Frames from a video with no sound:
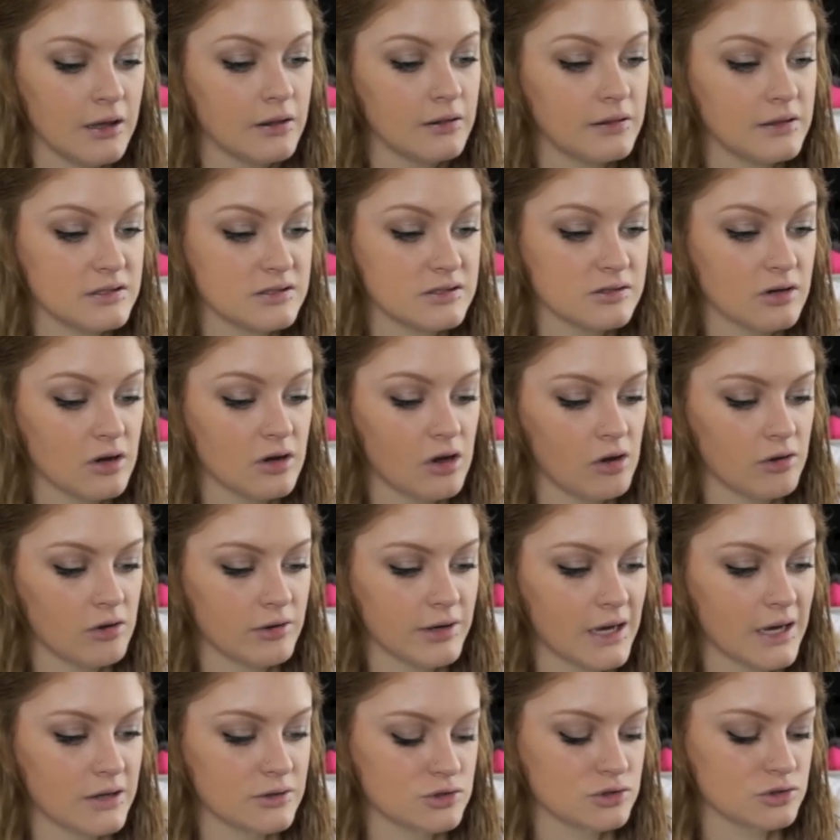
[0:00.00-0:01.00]
These are all
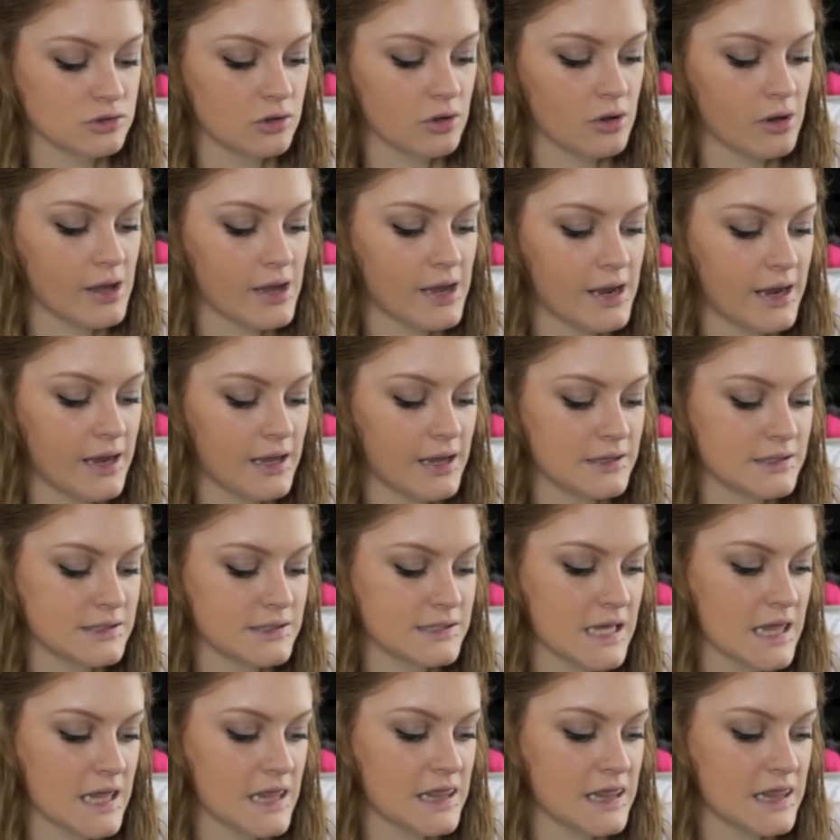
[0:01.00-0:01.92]
natural, and